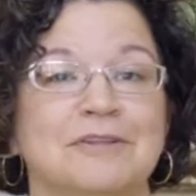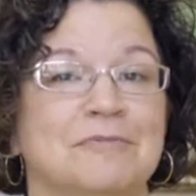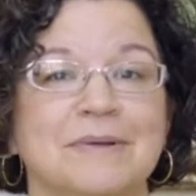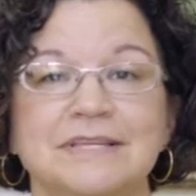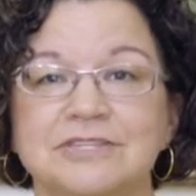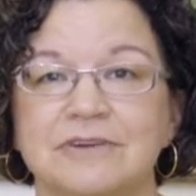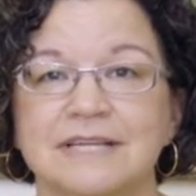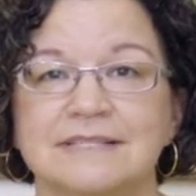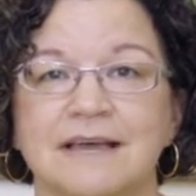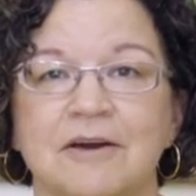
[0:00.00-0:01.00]
given their best
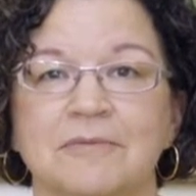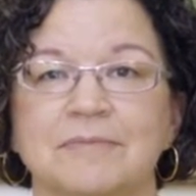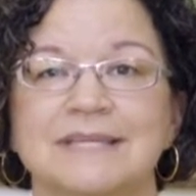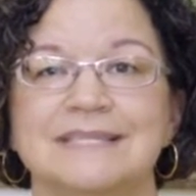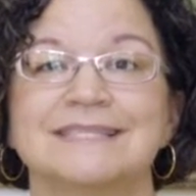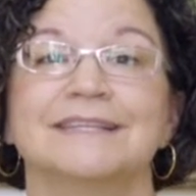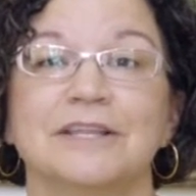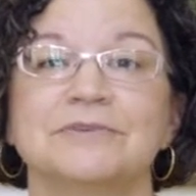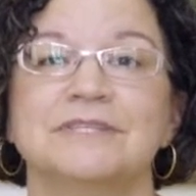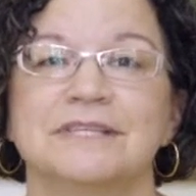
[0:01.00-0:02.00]
rates out because it's
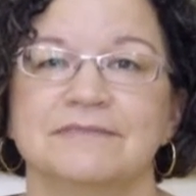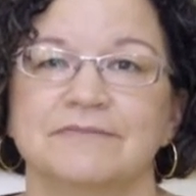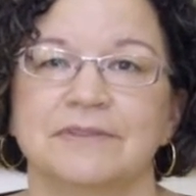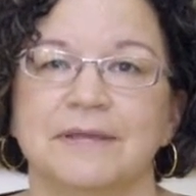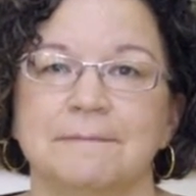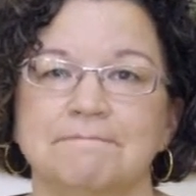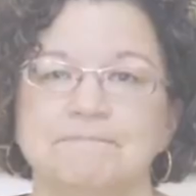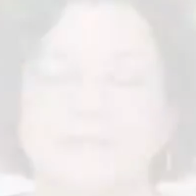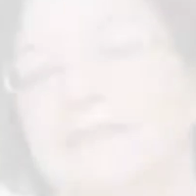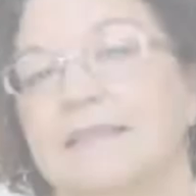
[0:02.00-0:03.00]
the low season for them.